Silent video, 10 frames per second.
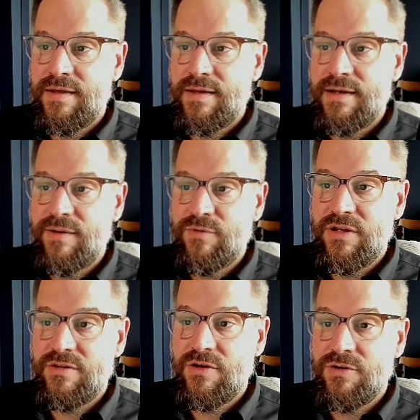and I want to
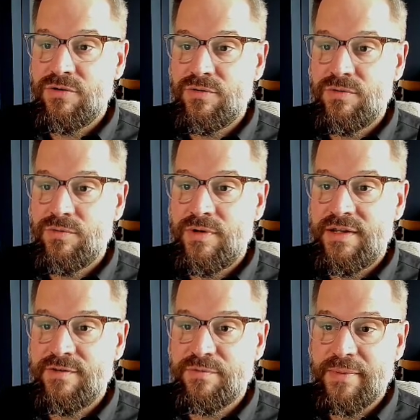know what
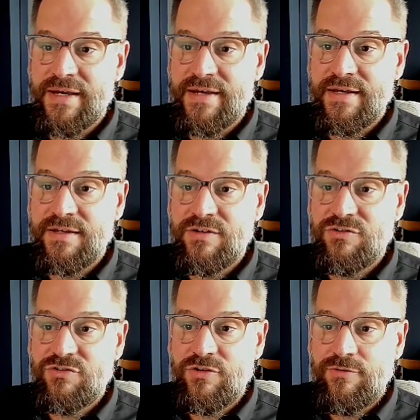is my
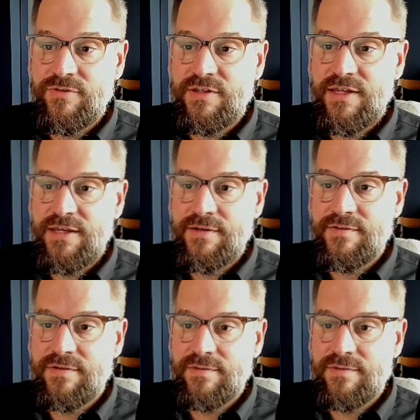shift to date.